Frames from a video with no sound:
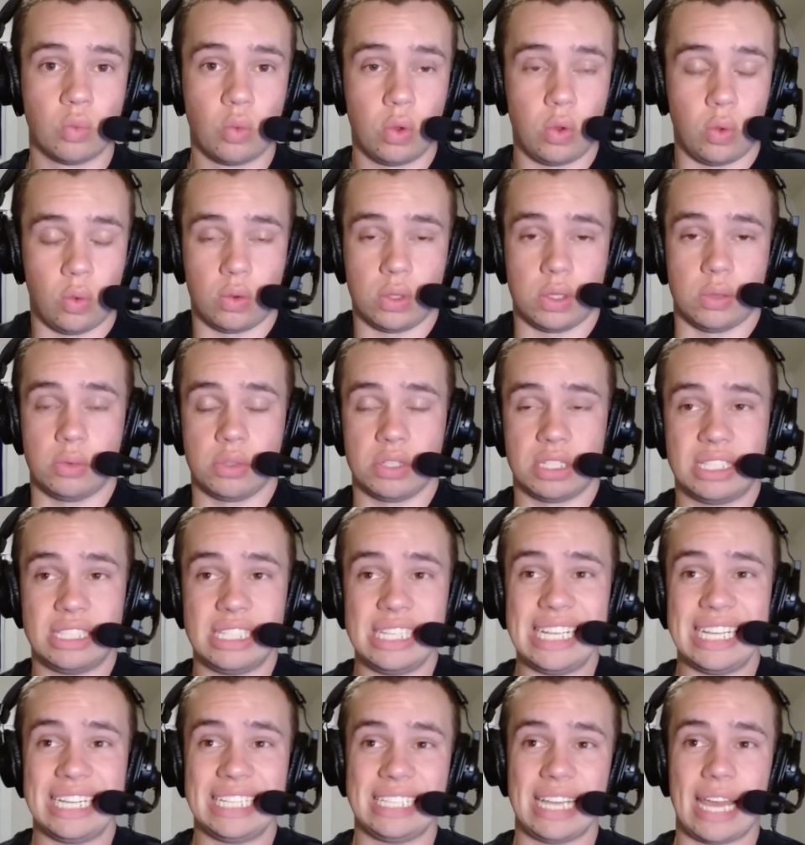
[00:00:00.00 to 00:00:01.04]
We'll
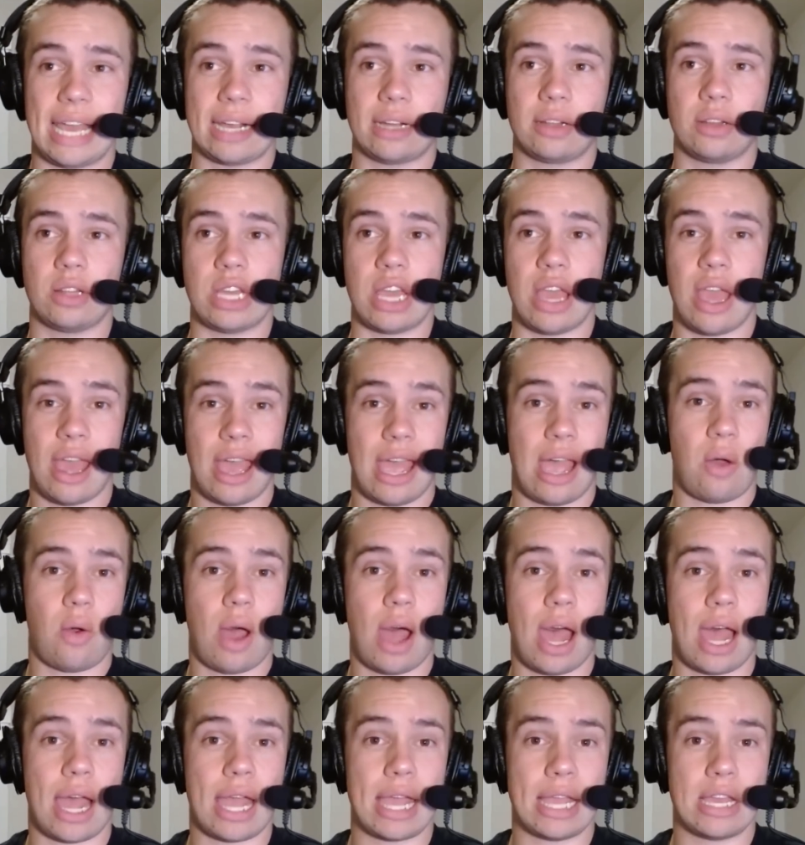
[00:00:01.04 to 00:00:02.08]
see exactly
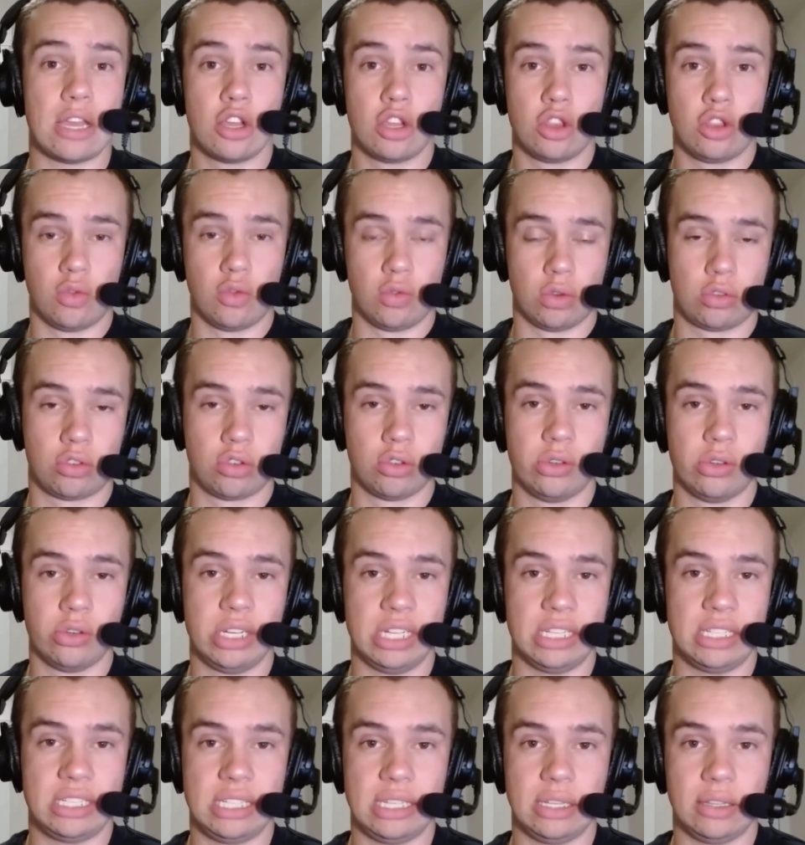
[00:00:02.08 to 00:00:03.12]
how high the
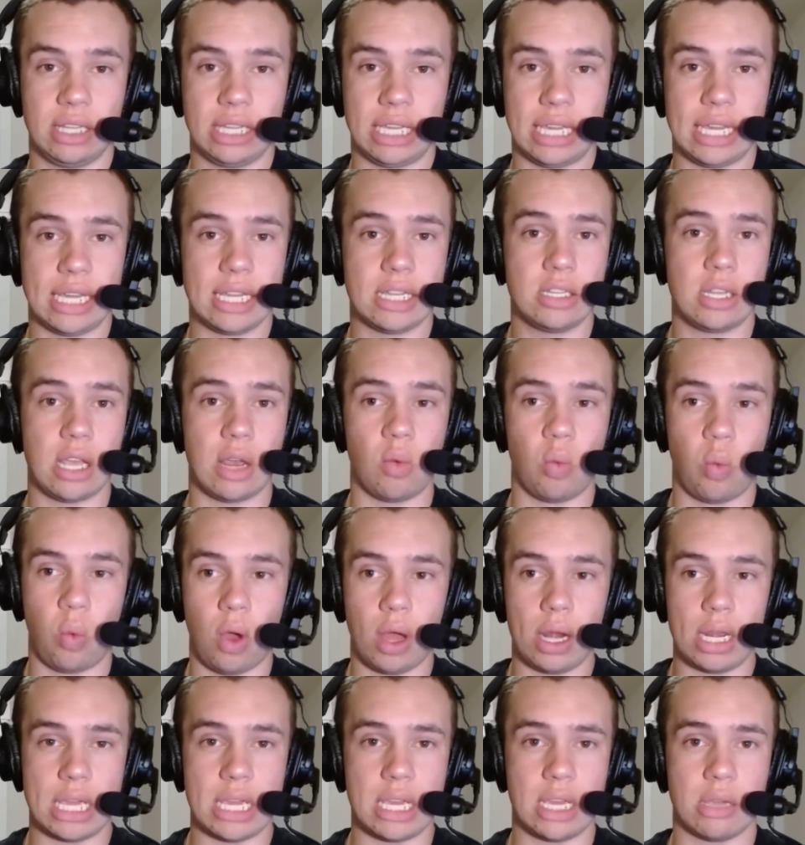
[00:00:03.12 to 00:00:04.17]
recruiting ceiling is and
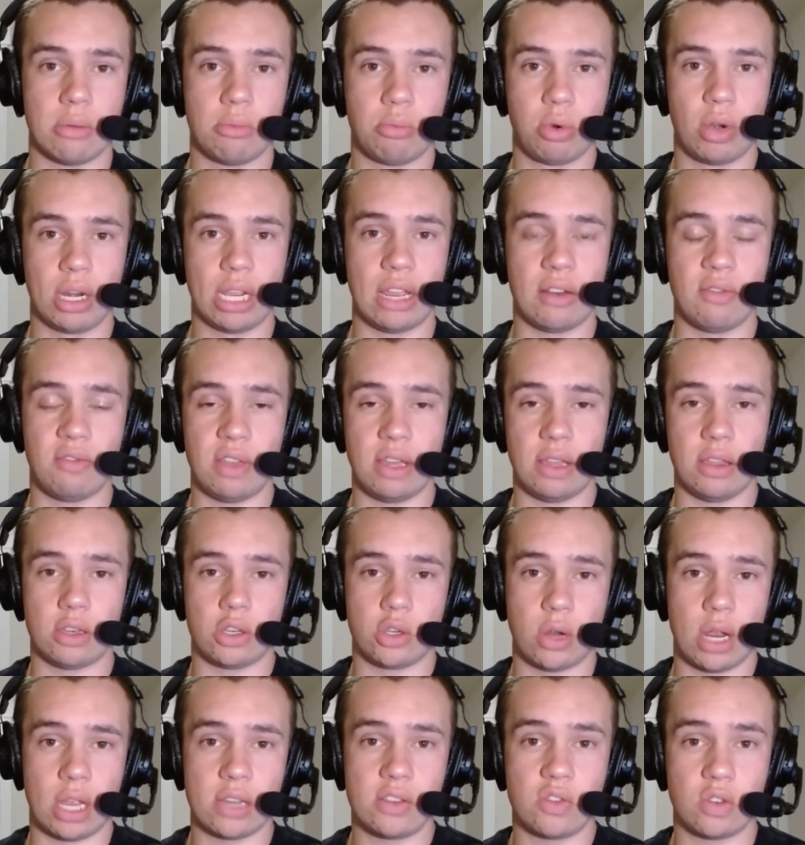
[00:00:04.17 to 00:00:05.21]
what he can bring in via the
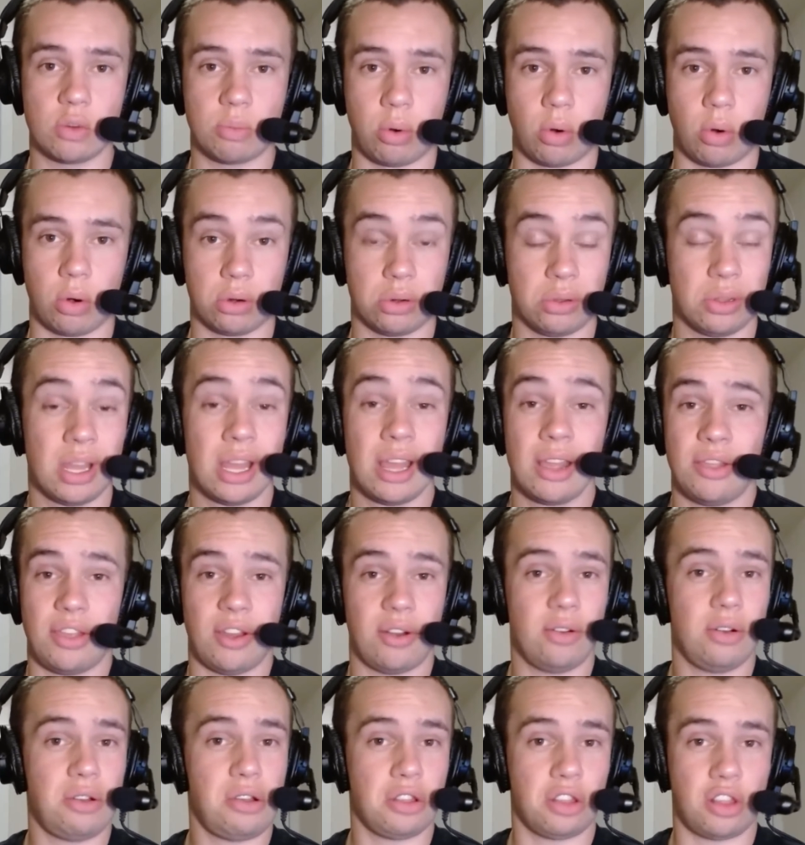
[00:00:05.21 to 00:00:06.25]
transfer portal.
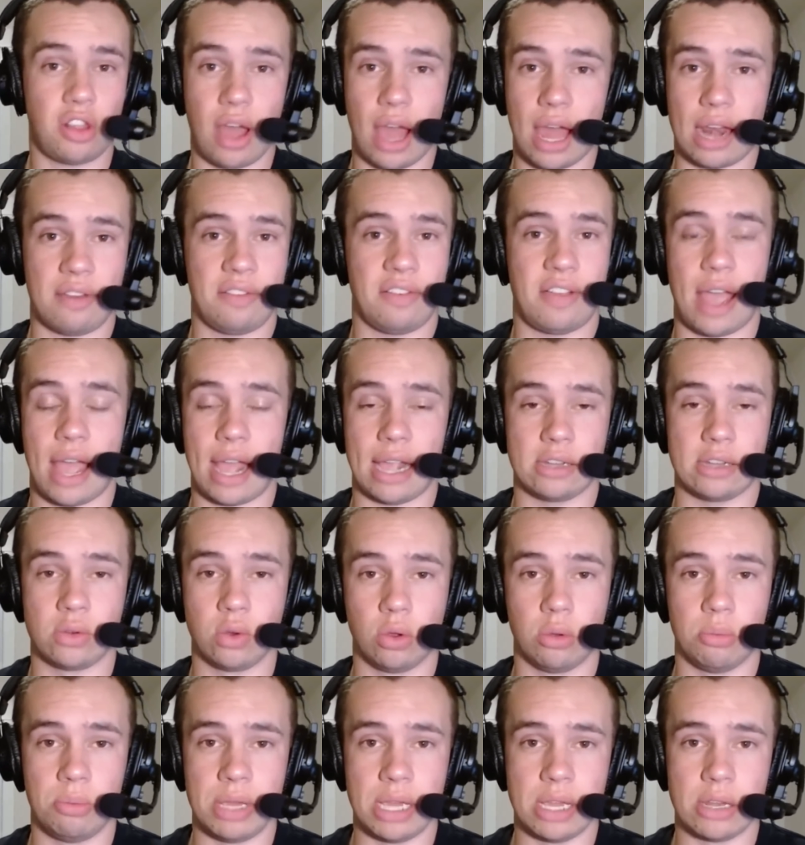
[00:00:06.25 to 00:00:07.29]
There are a lot of guys
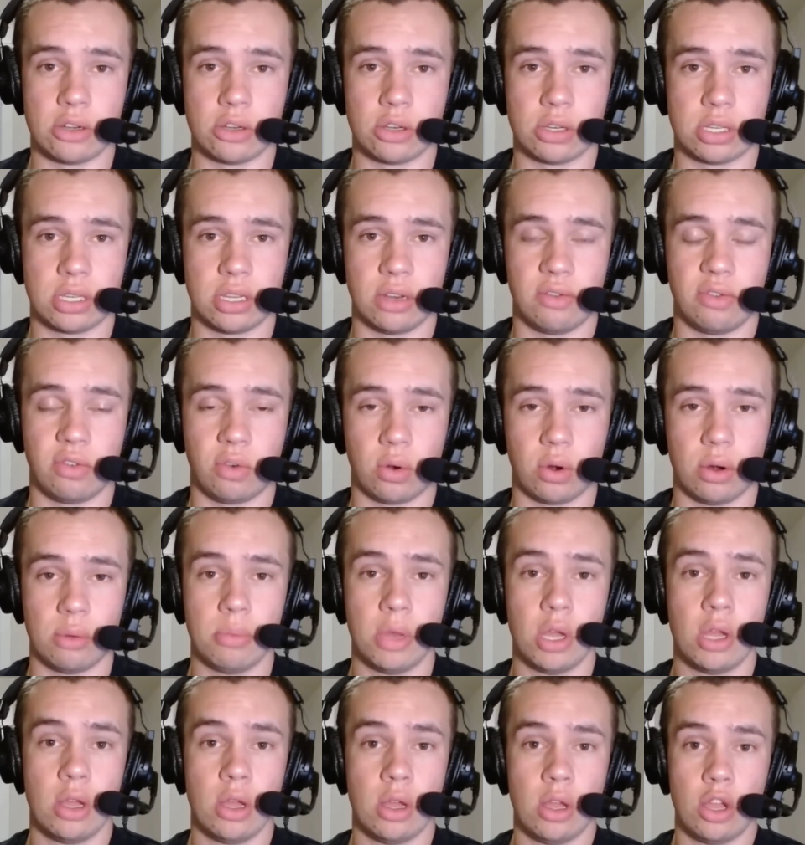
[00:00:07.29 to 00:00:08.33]
who will be interested for
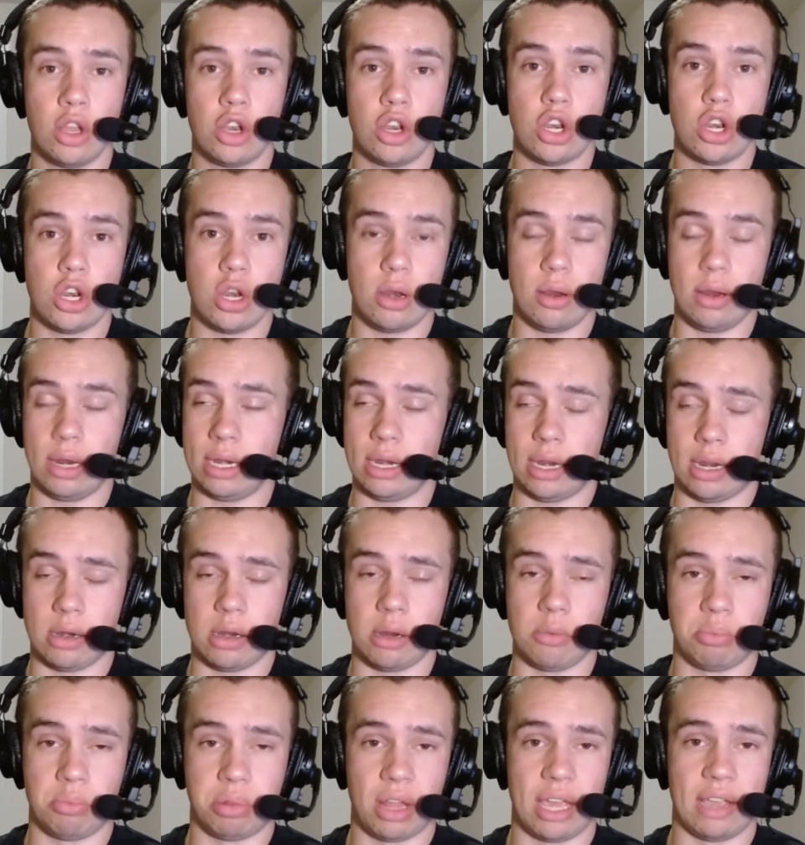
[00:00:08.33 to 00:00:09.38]
him
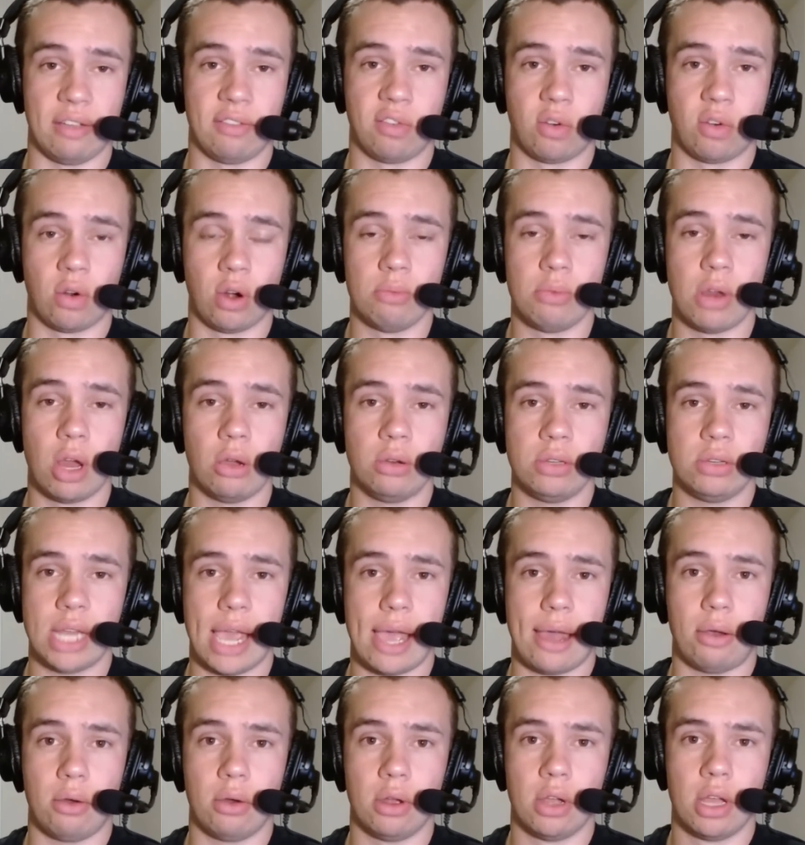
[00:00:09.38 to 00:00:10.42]
in playing for him, no
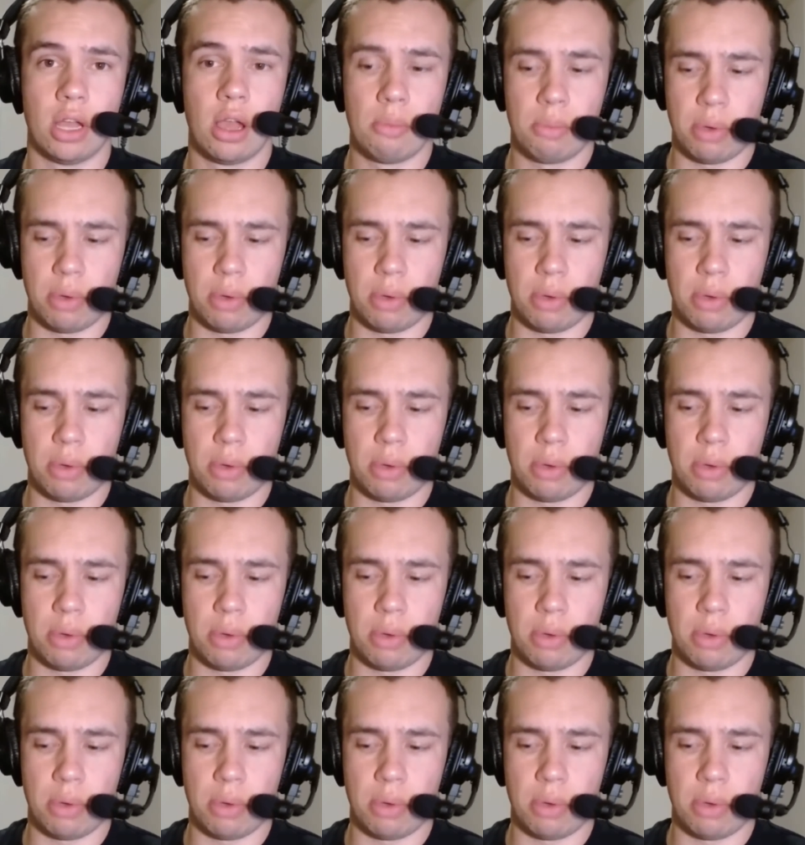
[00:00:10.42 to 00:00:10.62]
doubt.